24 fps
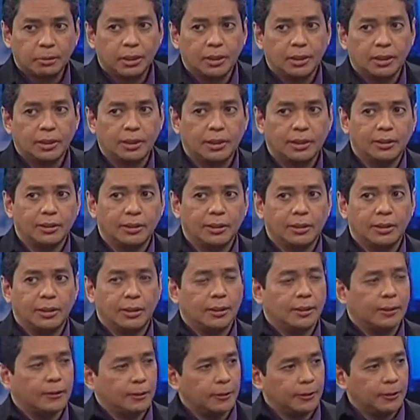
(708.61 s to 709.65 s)
that
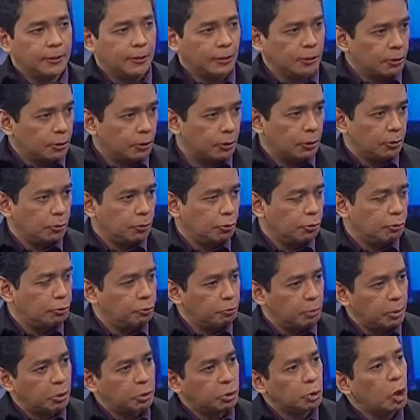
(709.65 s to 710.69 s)

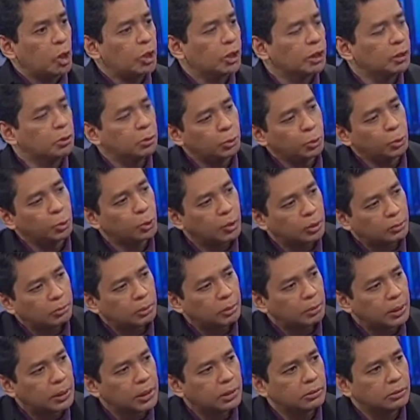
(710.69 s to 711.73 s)
you've been talking to them
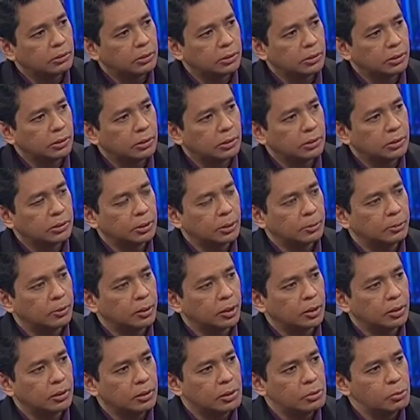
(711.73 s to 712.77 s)
about?
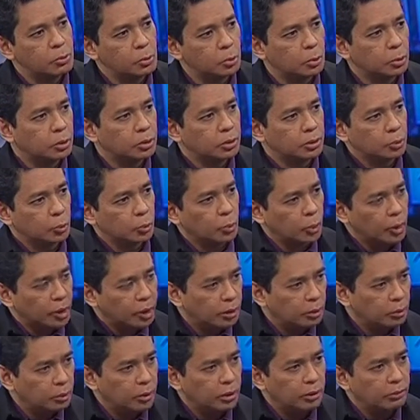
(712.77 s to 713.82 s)
Something that these schools are
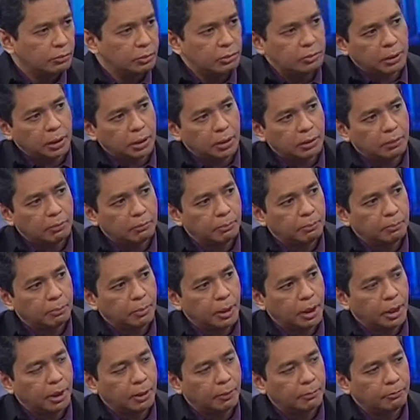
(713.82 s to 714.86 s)
working with the Vibal
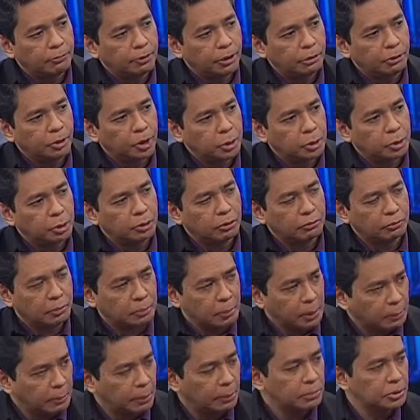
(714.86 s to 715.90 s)
Foundation or
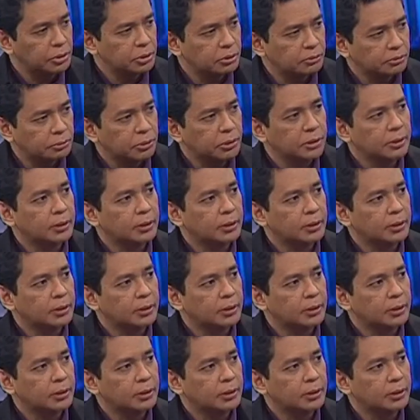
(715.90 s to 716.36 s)
Vibal Publishing for?